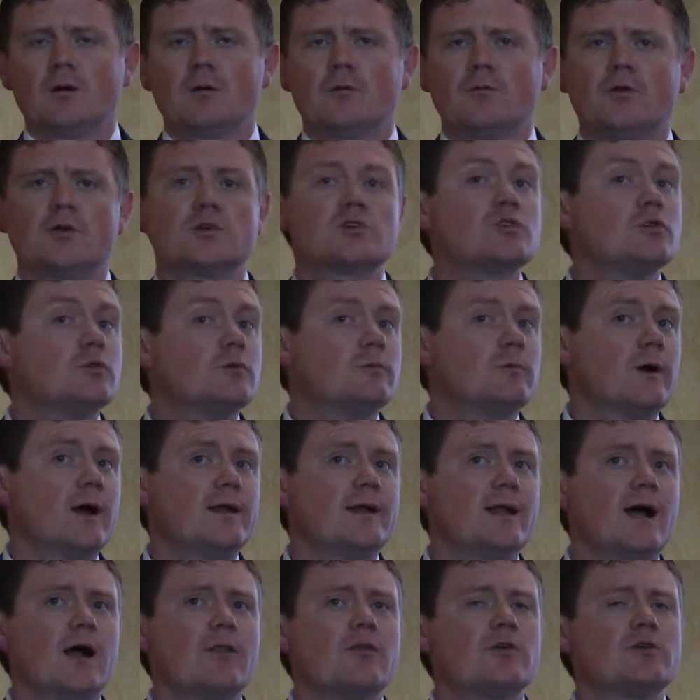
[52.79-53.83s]
There's
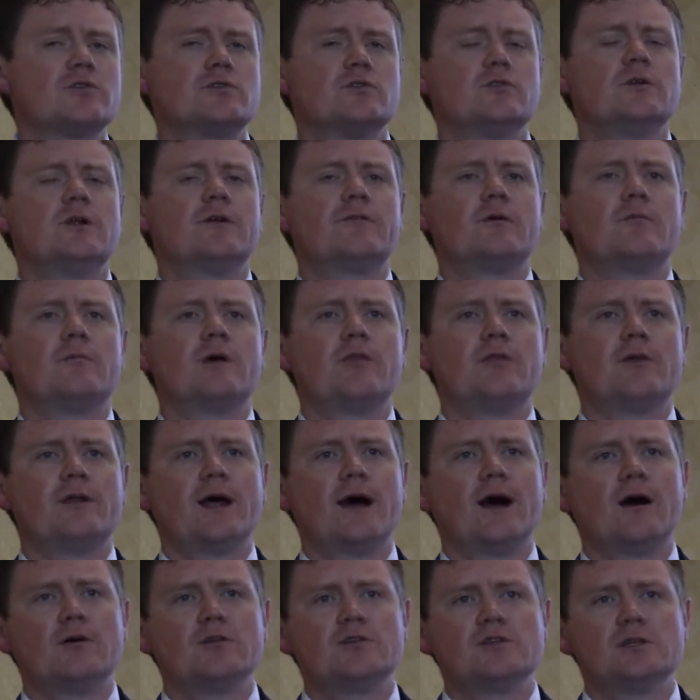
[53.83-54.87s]
right now there's two different
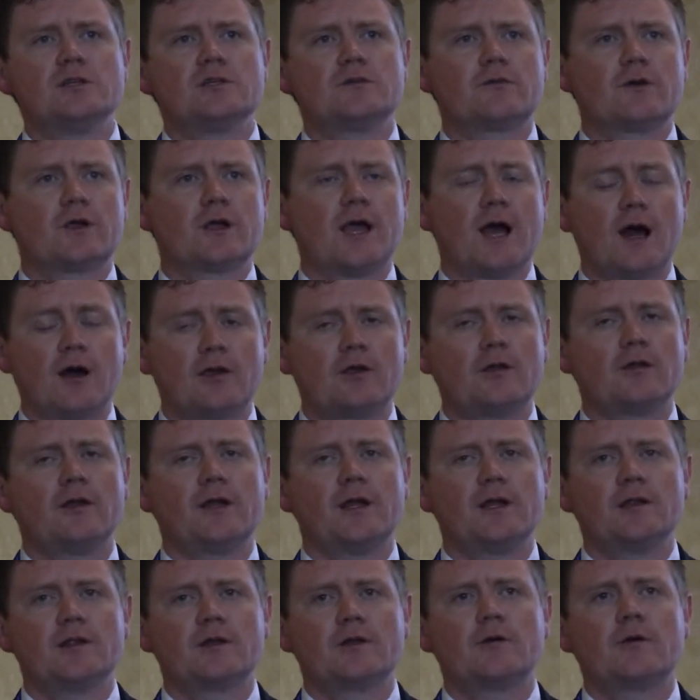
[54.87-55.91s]
methodologies for
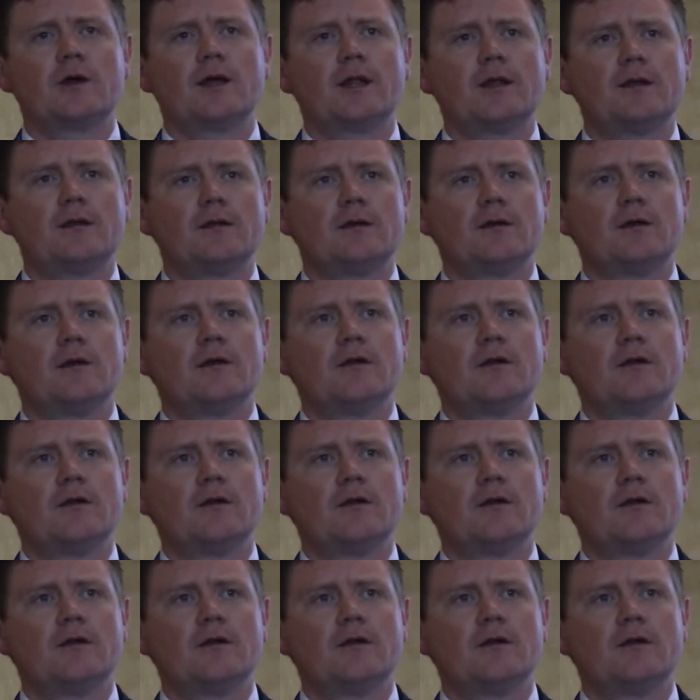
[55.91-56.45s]
calculating the credit.